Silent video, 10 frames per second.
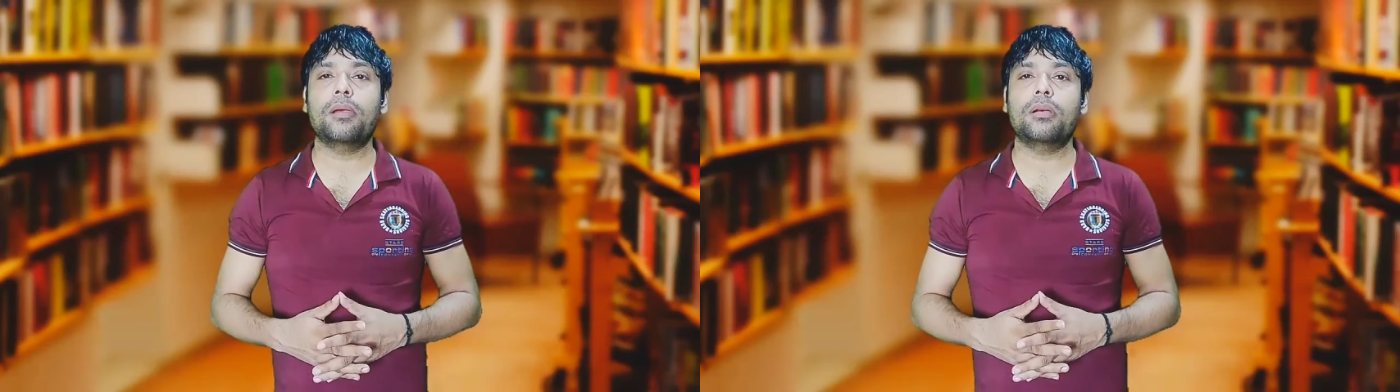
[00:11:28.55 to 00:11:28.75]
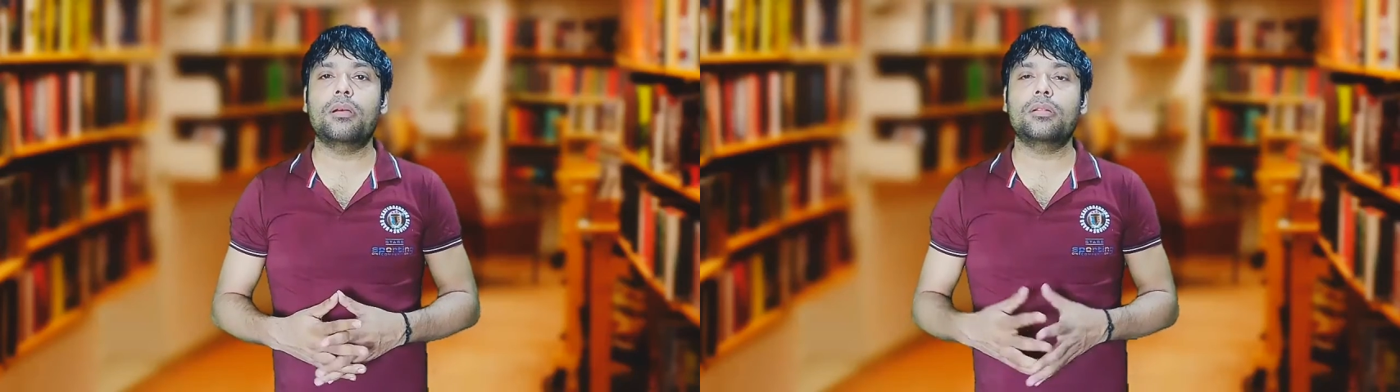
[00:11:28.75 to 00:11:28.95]

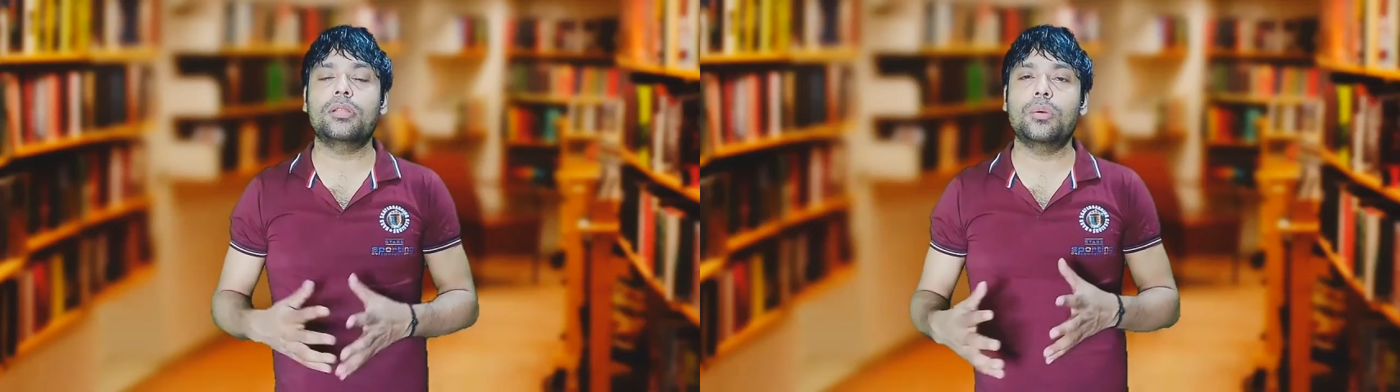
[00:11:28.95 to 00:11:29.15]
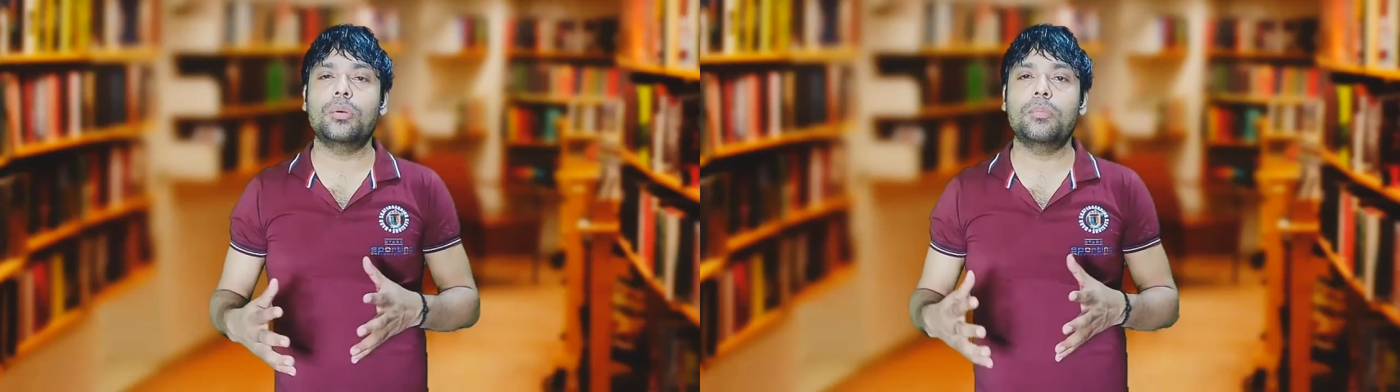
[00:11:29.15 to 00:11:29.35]

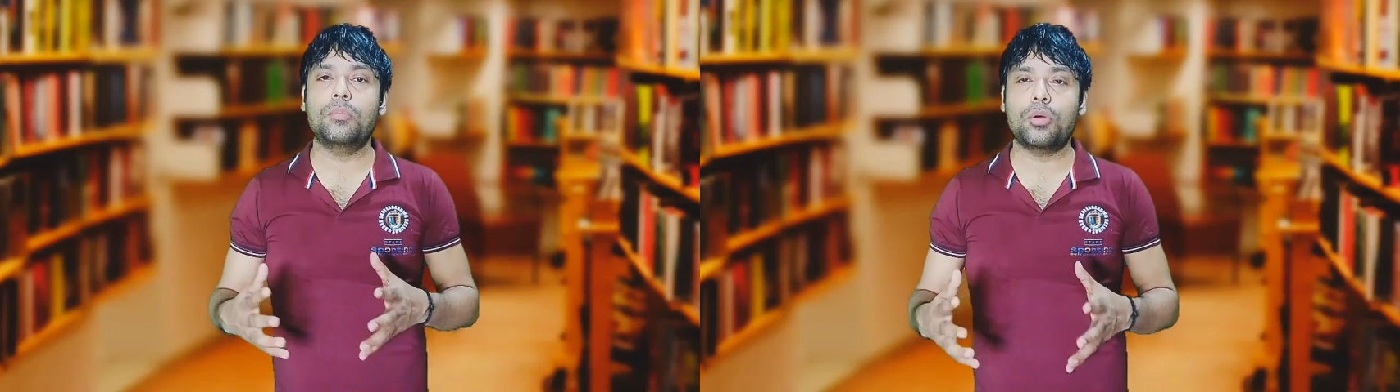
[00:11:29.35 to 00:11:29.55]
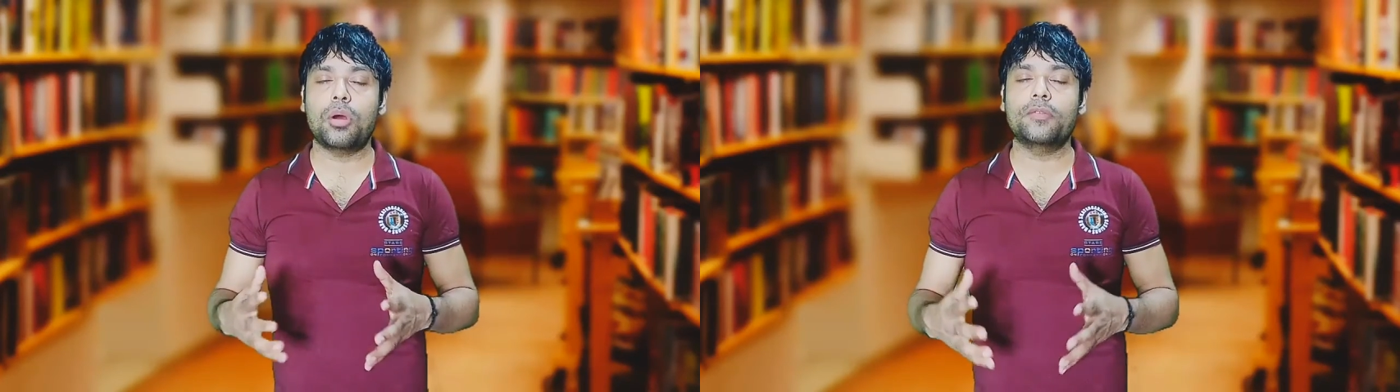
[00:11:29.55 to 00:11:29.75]

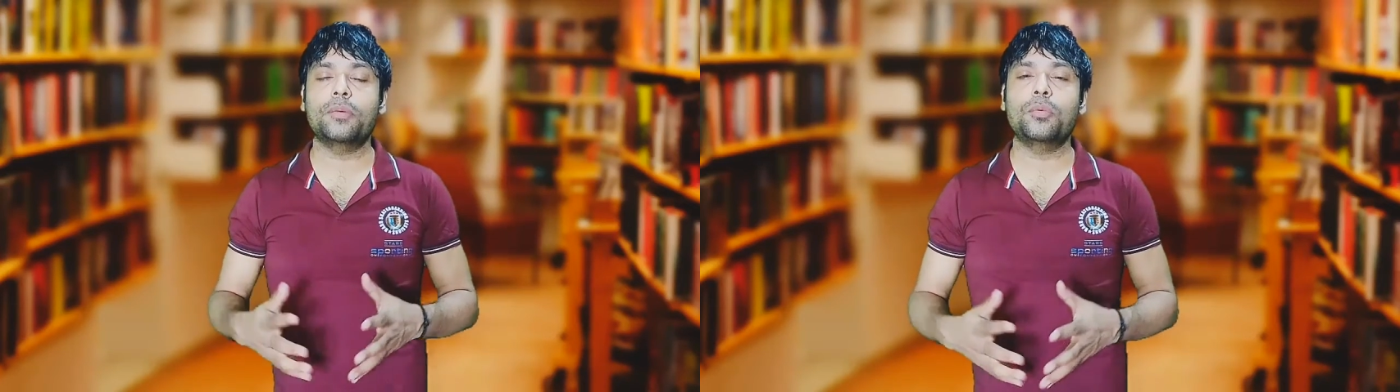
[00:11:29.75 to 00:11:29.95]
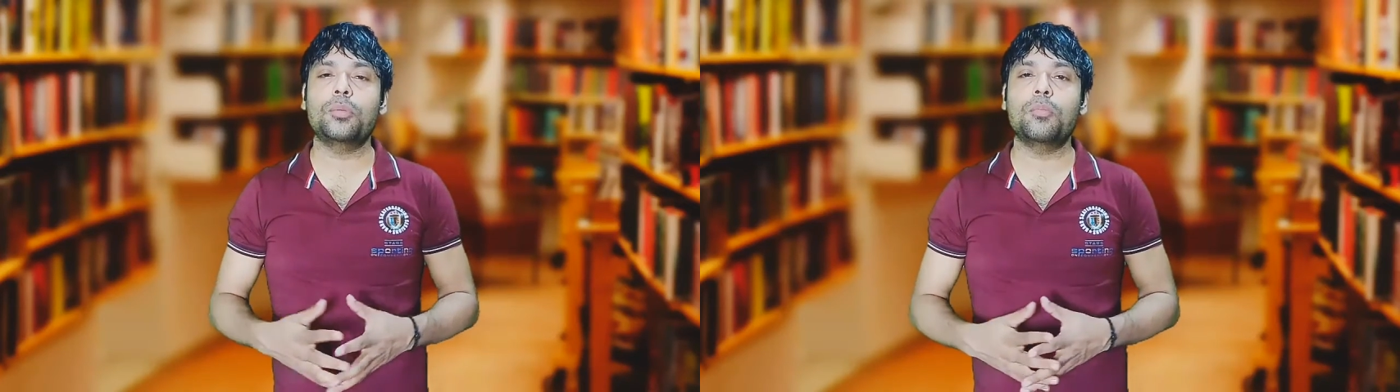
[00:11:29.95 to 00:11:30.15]
of
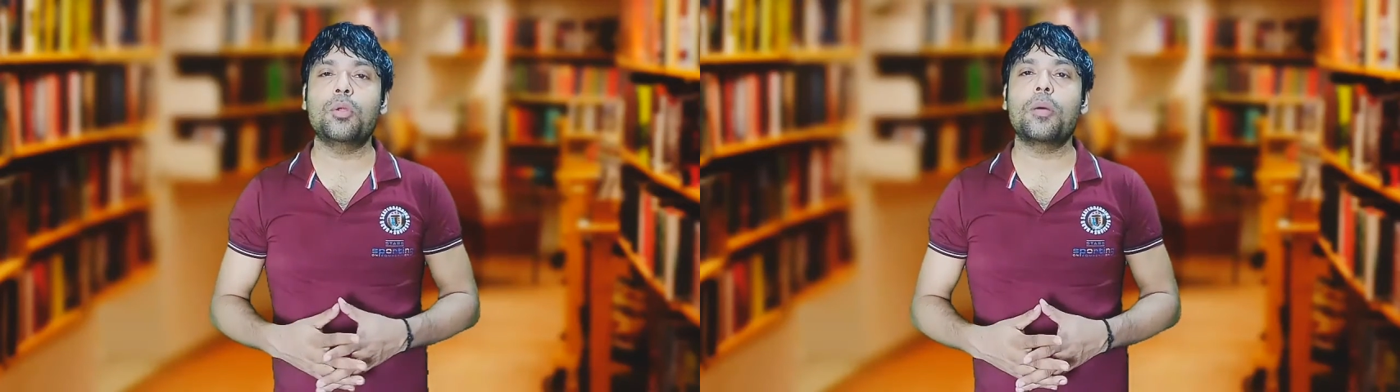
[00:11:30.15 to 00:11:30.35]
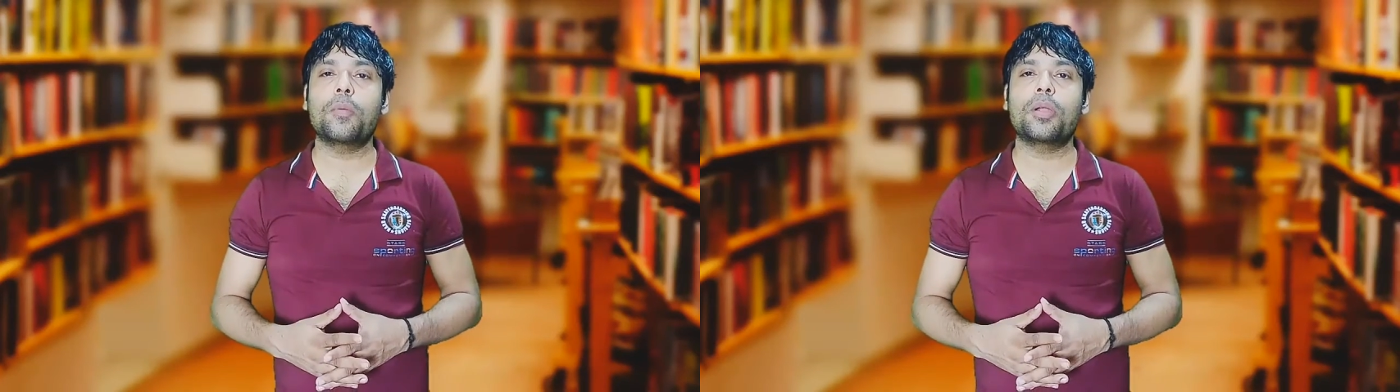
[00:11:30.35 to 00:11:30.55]
the word
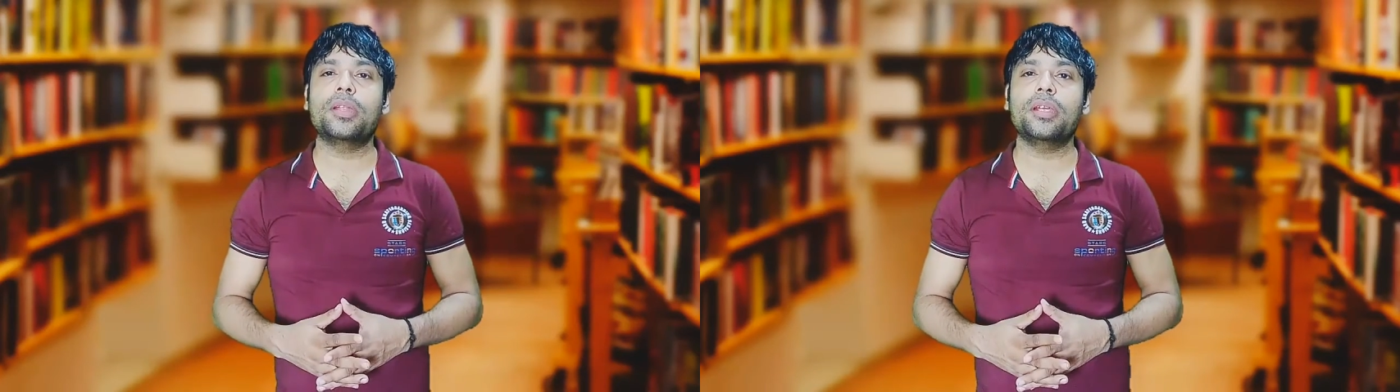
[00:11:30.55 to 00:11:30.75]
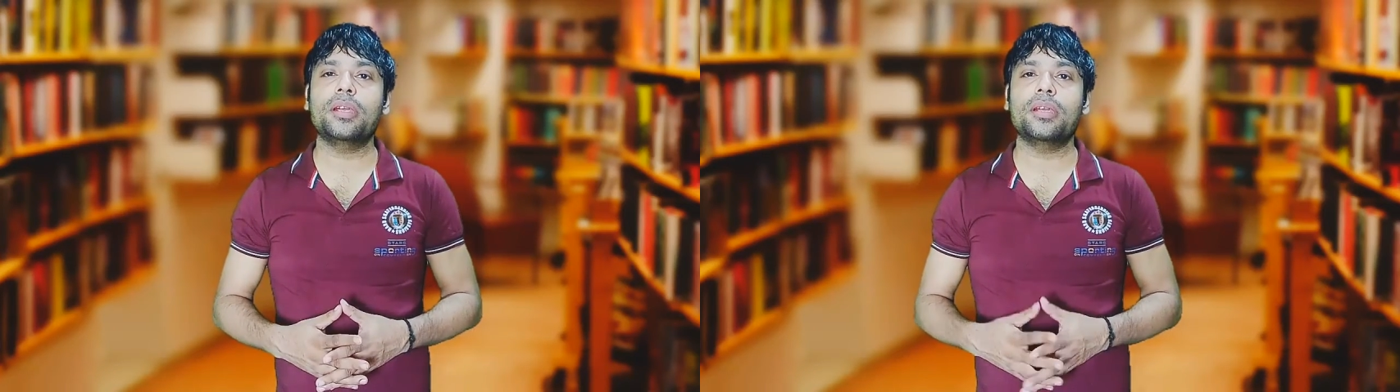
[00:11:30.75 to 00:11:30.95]

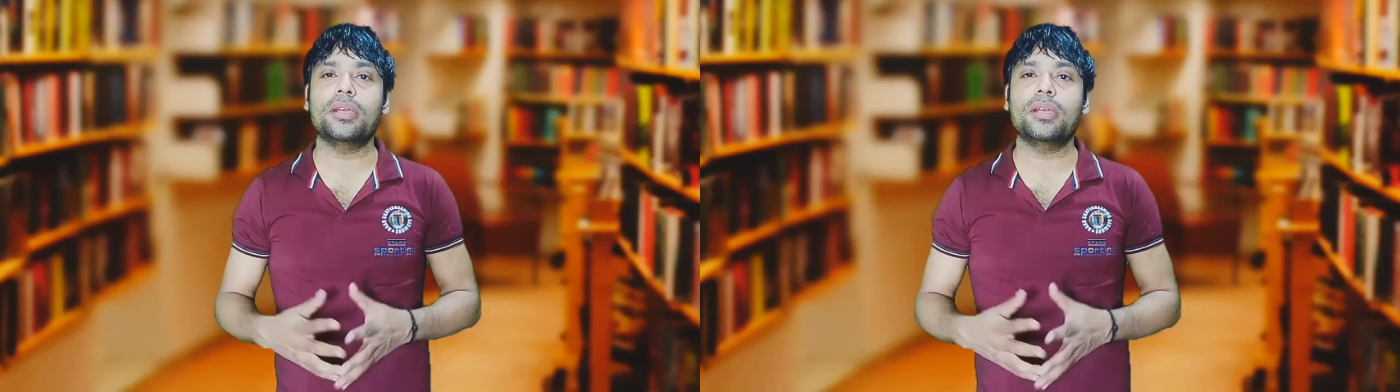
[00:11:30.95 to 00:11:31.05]
monopoly